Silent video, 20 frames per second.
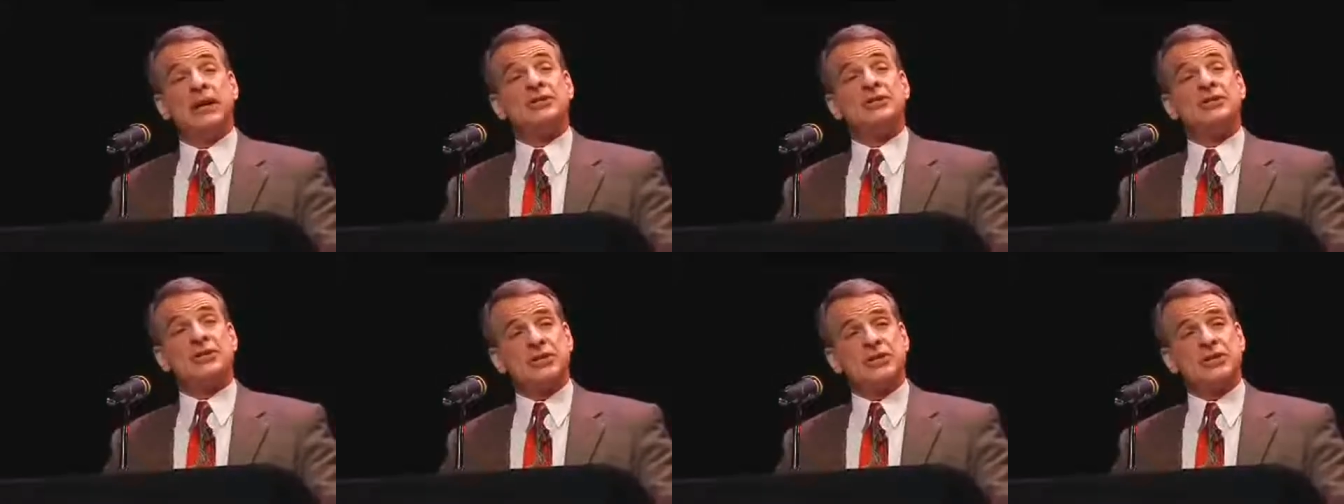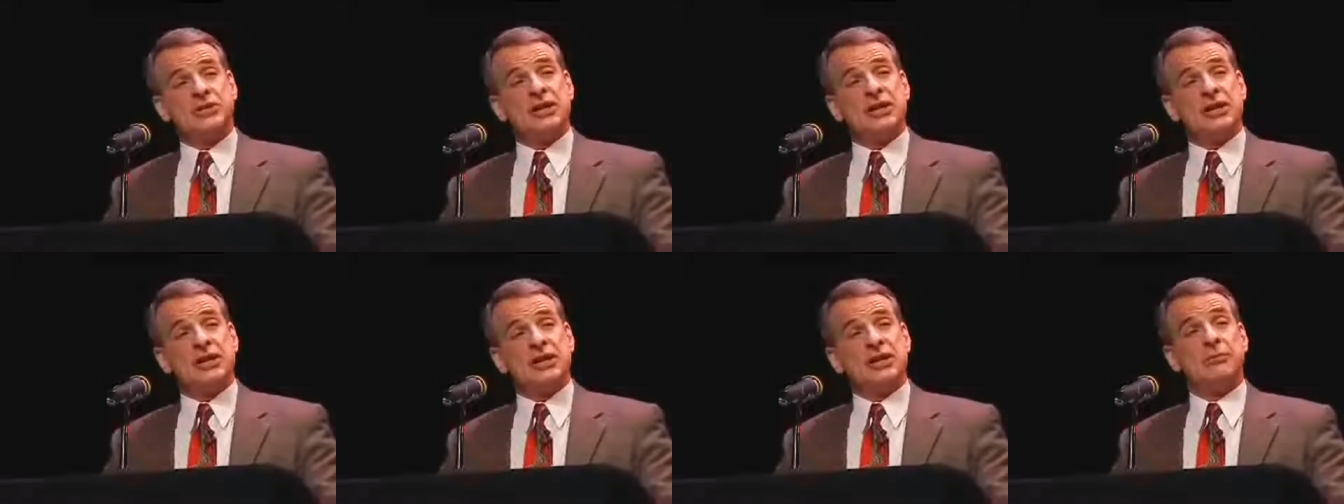and
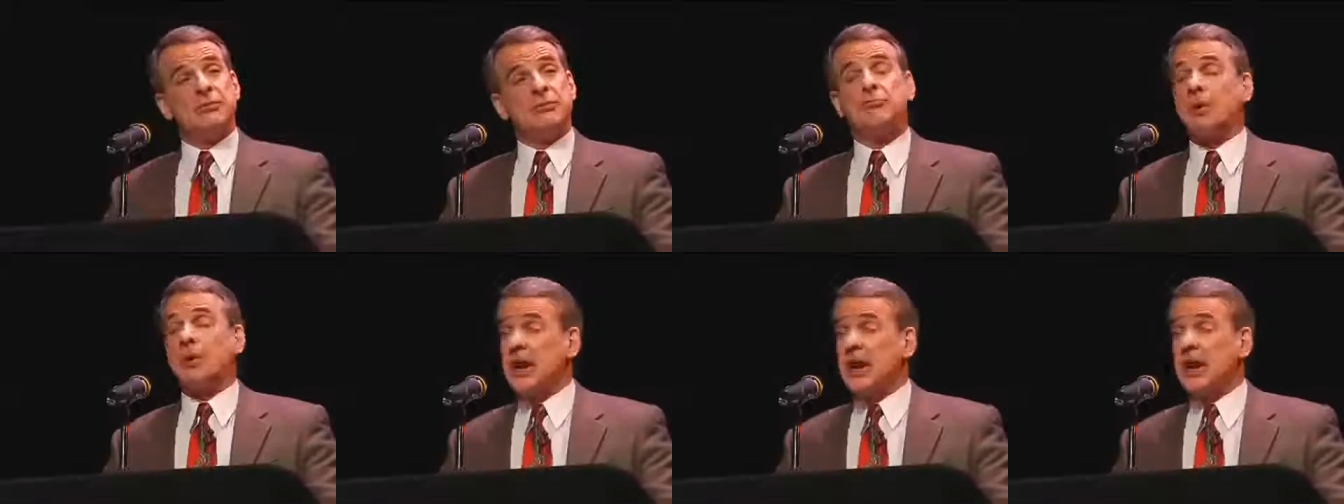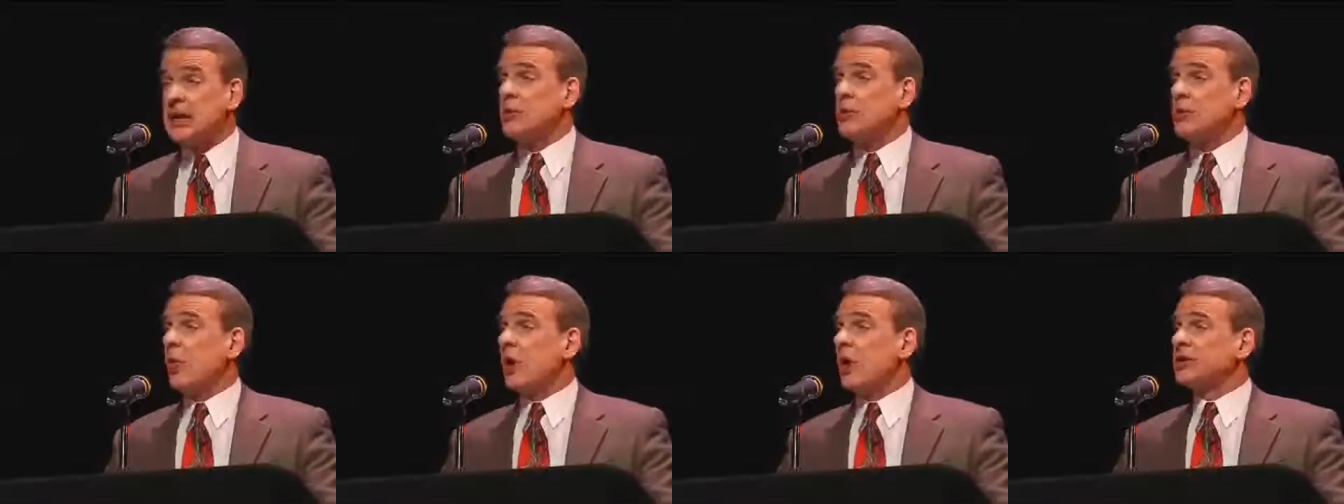succeeded in
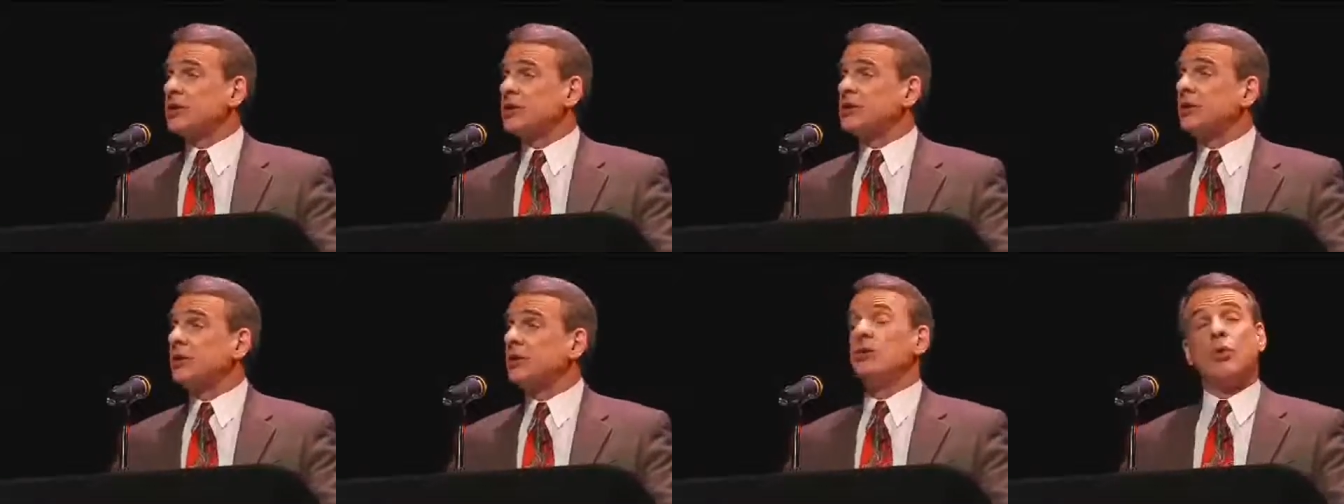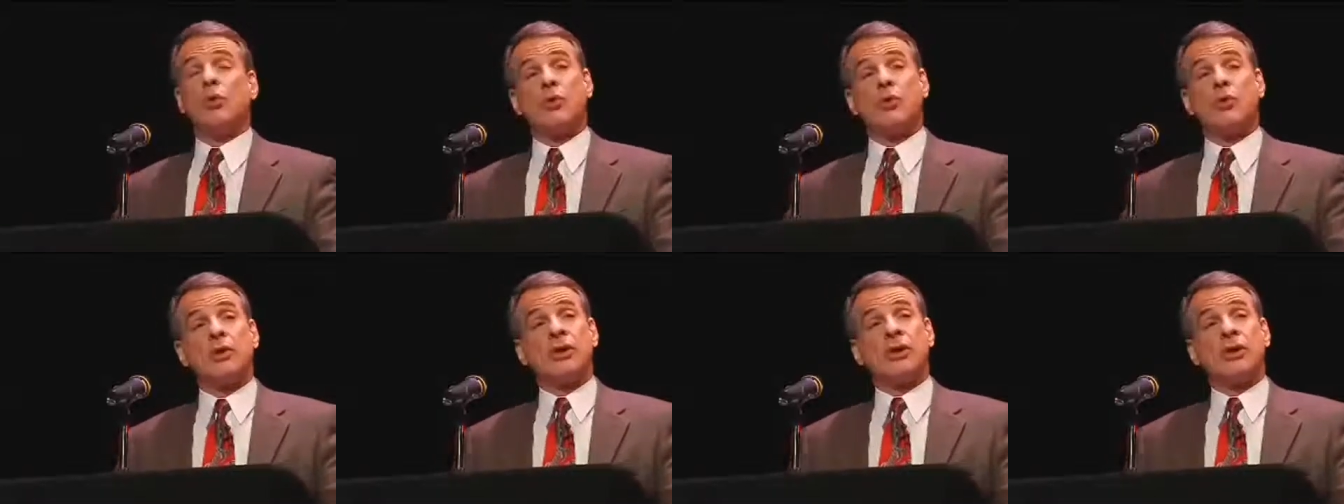
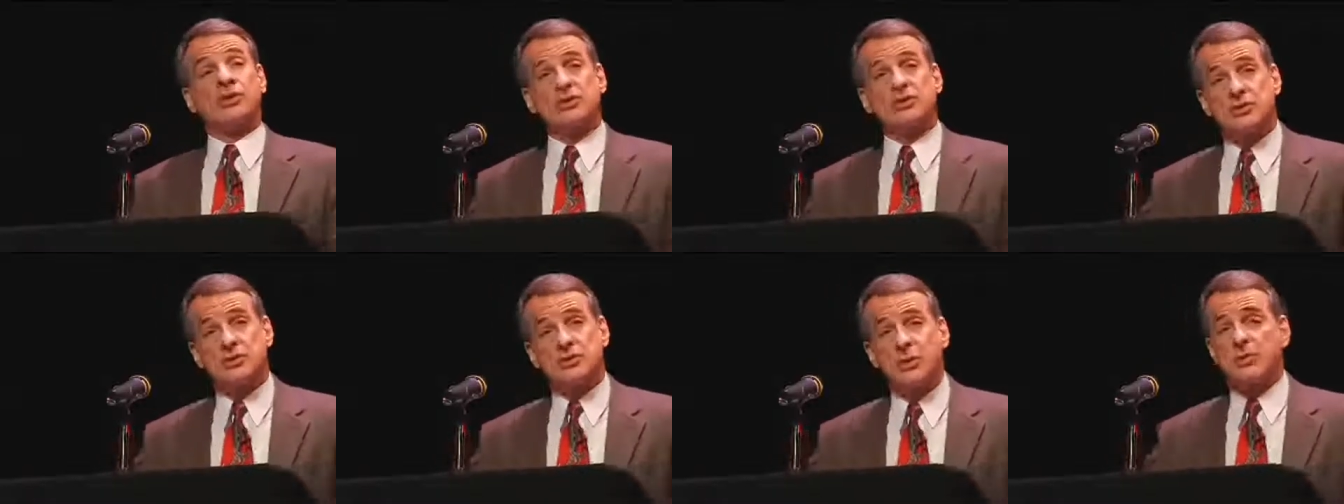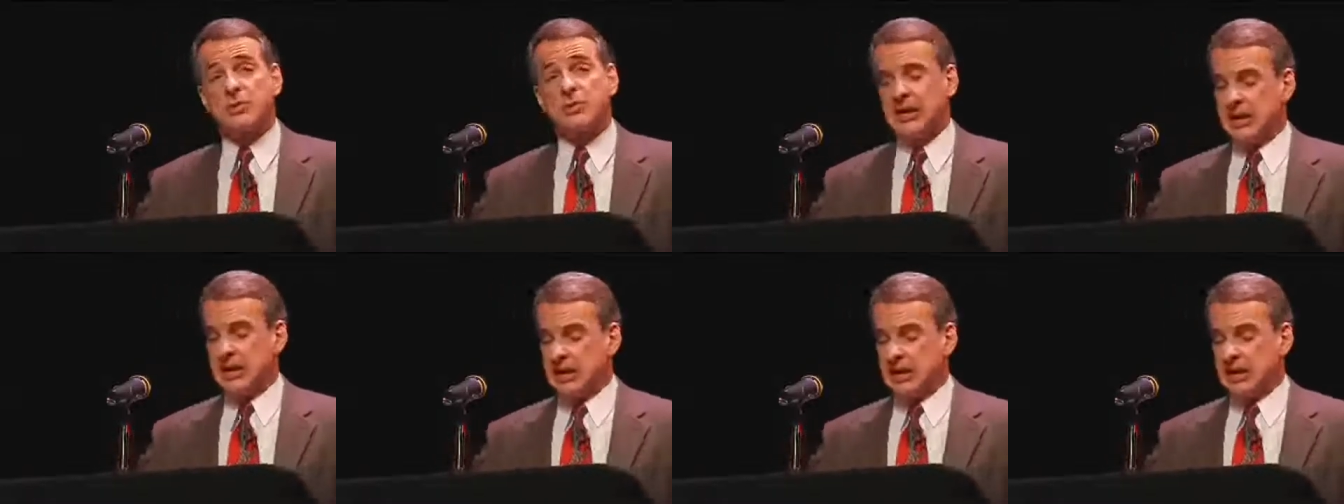brainwashing or
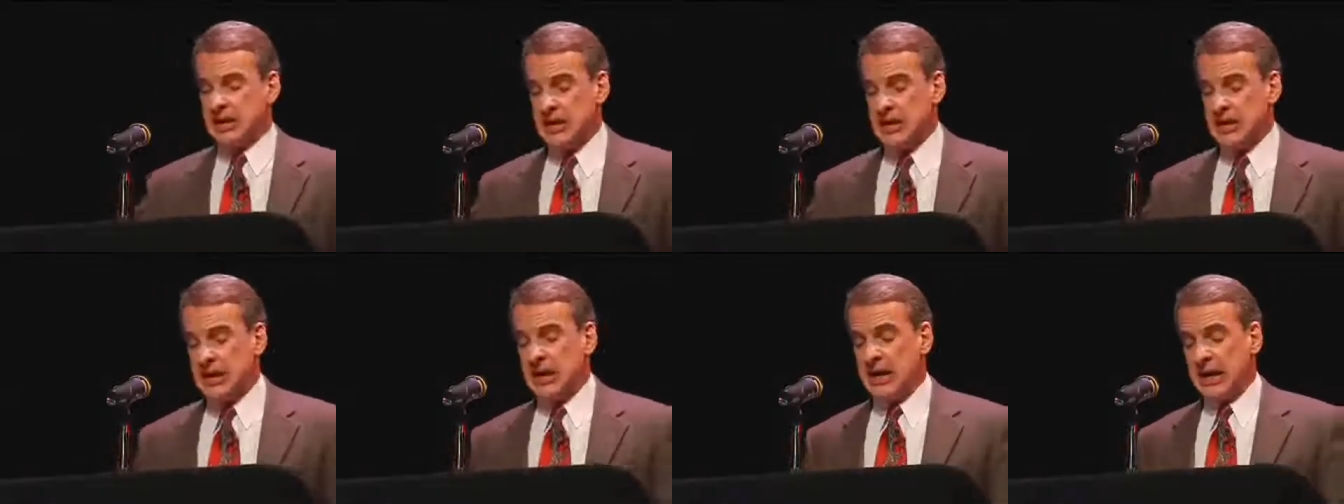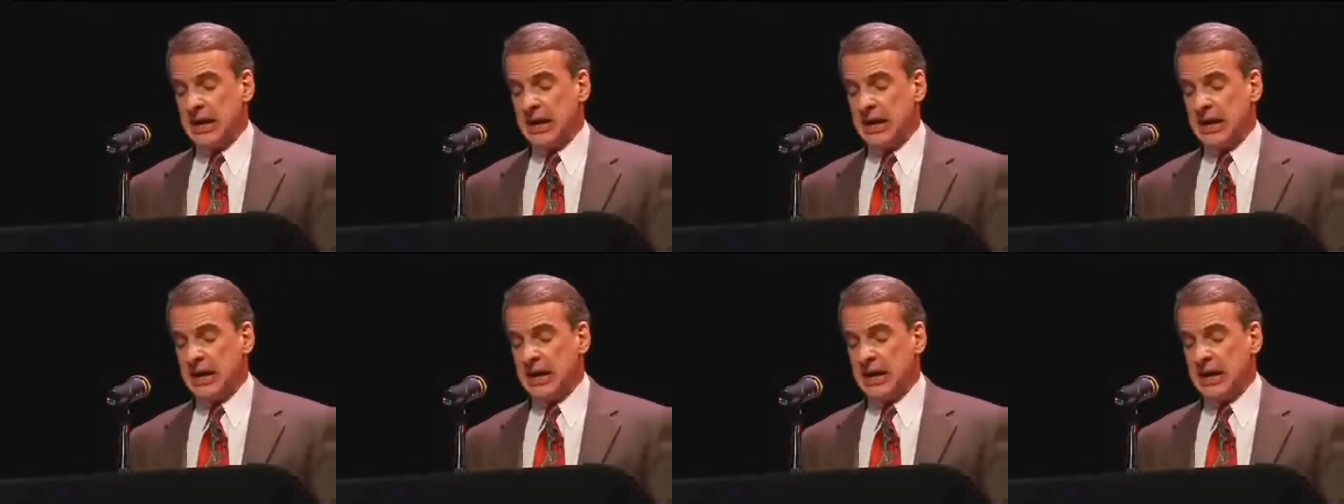exterminating